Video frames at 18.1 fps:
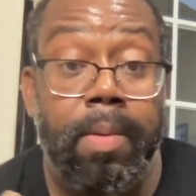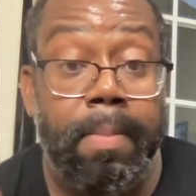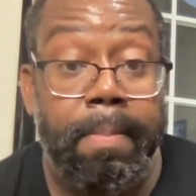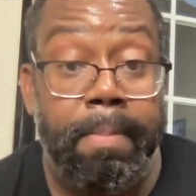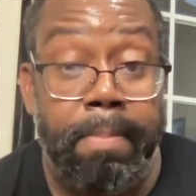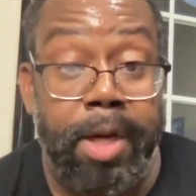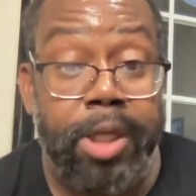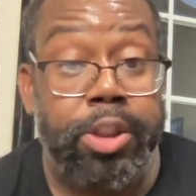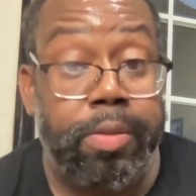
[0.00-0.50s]

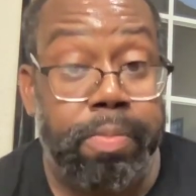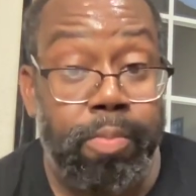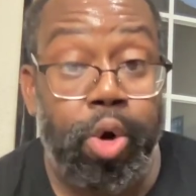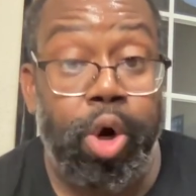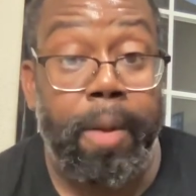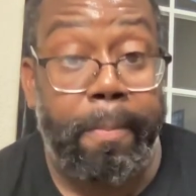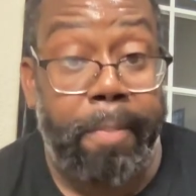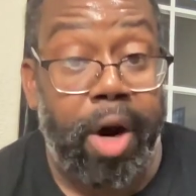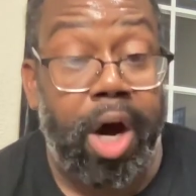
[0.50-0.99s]
much
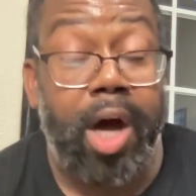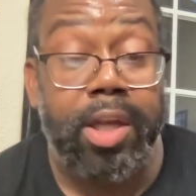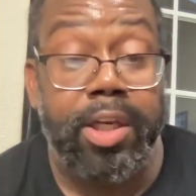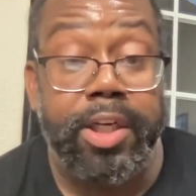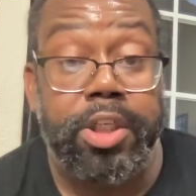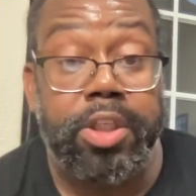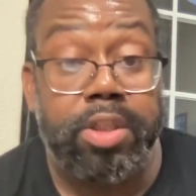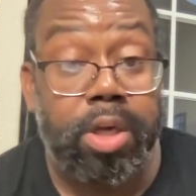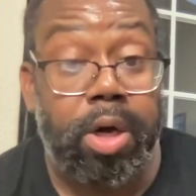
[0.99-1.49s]
more
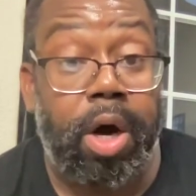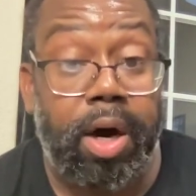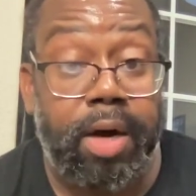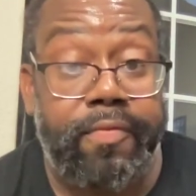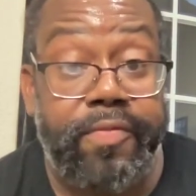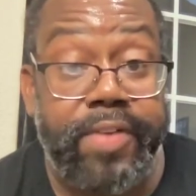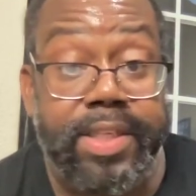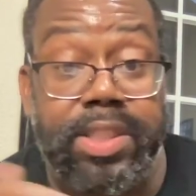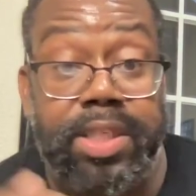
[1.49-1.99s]
polished
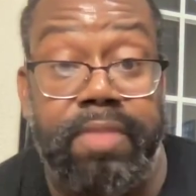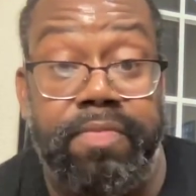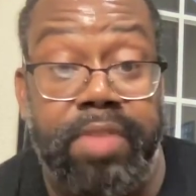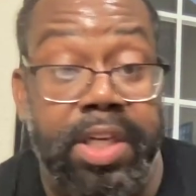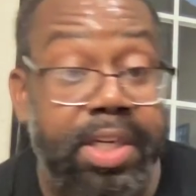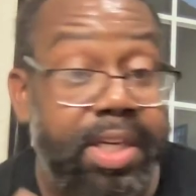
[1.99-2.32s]
offensively.